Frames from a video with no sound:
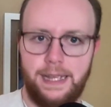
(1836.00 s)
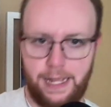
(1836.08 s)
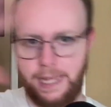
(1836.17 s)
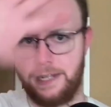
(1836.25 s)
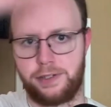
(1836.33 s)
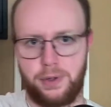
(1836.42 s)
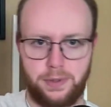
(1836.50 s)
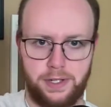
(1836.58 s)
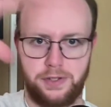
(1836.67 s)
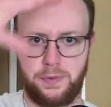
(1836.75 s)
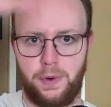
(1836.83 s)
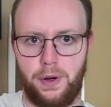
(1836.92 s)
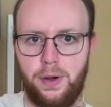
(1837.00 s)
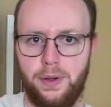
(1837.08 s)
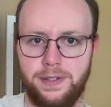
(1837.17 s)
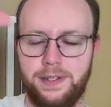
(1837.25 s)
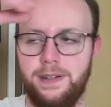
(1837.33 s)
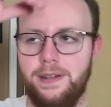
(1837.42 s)
in Tolkien's
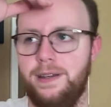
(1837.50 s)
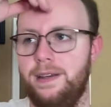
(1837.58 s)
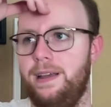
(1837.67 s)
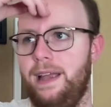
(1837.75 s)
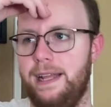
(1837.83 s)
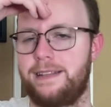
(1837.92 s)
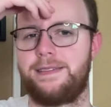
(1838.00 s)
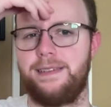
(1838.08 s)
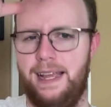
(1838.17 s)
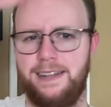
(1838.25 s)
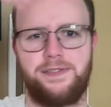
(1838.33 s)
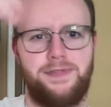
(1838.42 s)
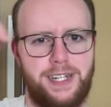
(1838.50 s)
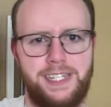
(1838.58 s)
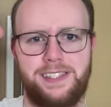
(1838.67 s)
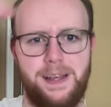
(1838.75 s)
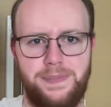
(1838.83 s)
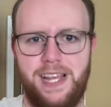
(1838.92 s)
world. It's very
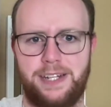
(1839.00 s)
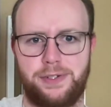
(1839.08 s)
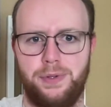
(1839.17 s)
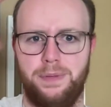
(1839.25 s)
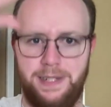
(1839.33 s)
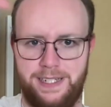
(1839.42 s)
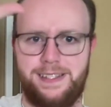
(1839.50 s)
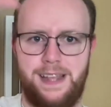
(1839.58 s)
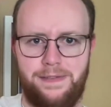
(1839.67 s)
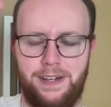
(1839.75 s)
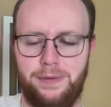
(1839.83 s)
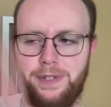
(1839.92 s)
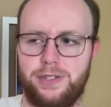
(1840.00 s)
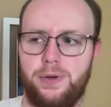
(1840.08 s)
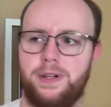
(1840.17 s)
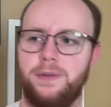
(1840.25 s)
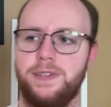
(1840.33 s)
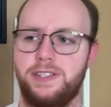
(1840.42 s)
subtextual, but it's definitely what
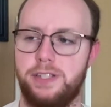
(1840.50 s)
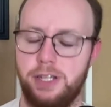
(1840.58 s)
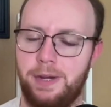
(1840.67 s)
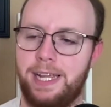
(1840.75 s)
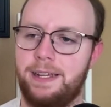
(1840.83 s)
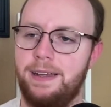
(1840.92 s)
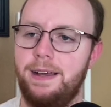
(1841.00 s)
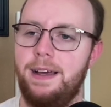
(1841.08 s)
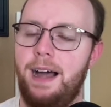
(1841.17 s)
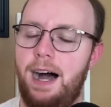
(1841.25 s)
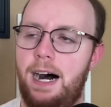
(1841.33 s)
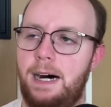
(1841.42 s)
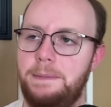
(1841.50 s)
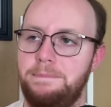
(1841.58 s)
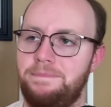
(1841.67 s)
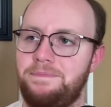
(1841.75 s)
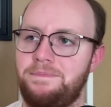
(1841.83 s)
Tolkien was doing. That